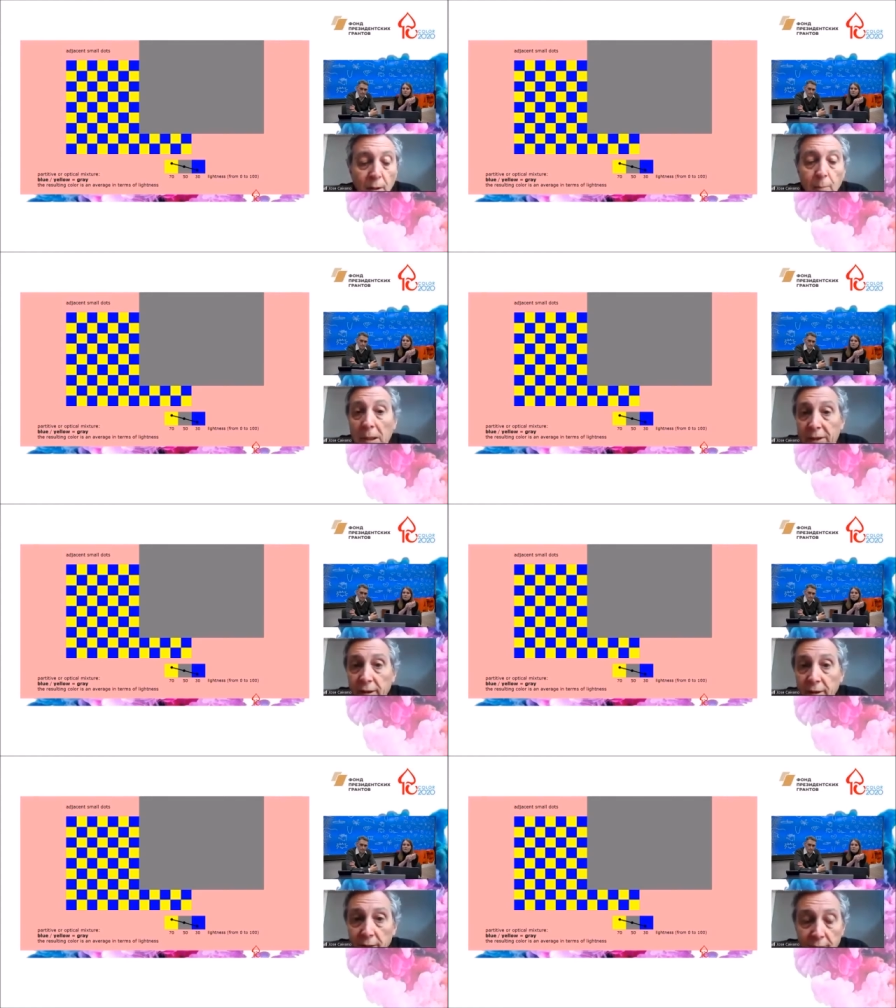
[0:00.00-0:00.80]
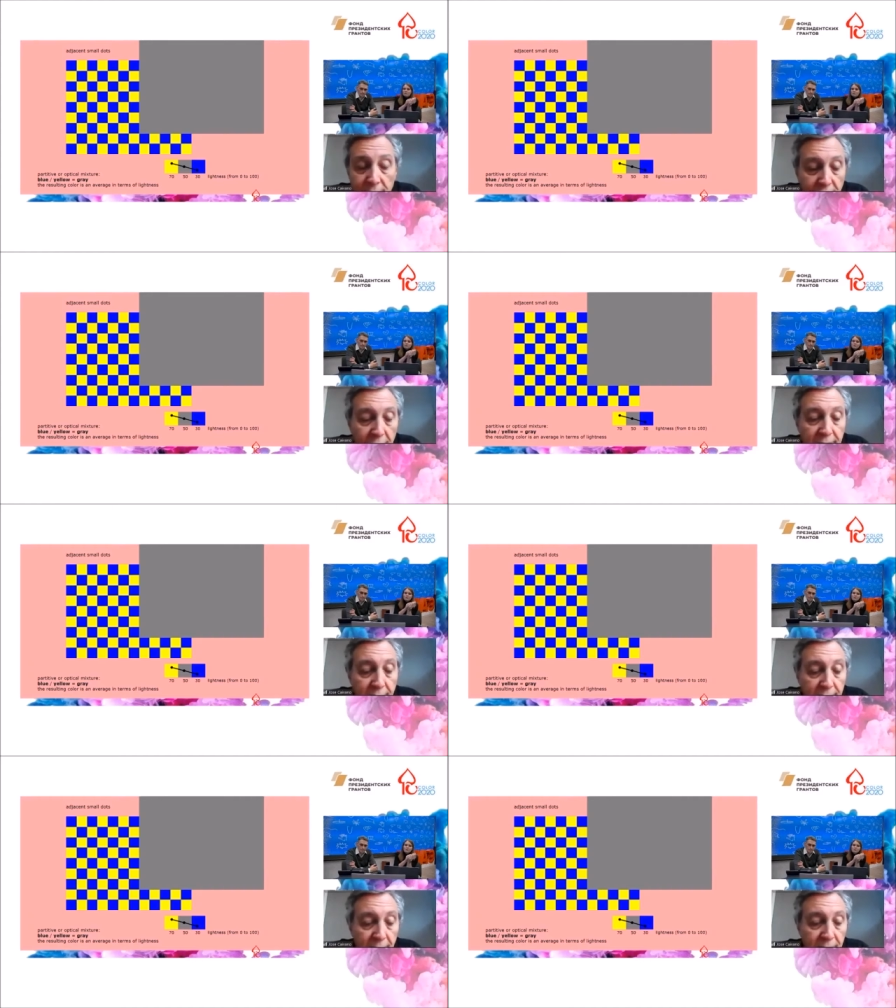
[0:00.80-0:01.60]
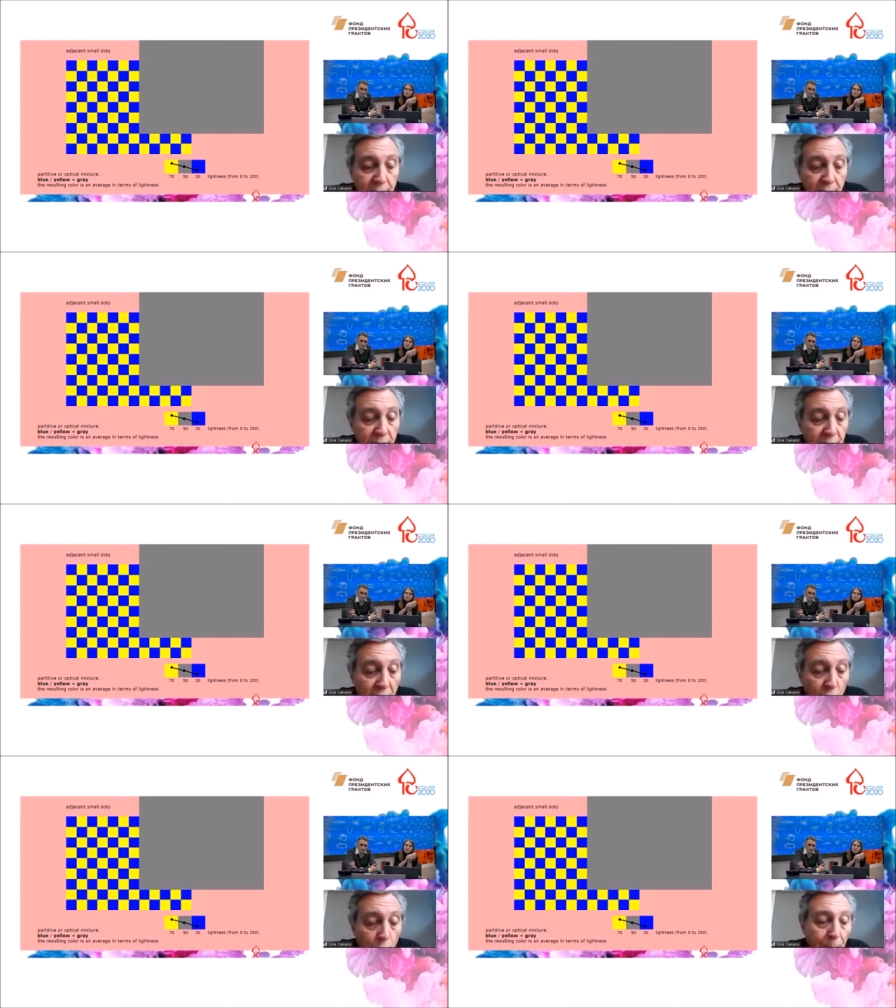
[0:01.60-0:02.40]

but darker than yellow.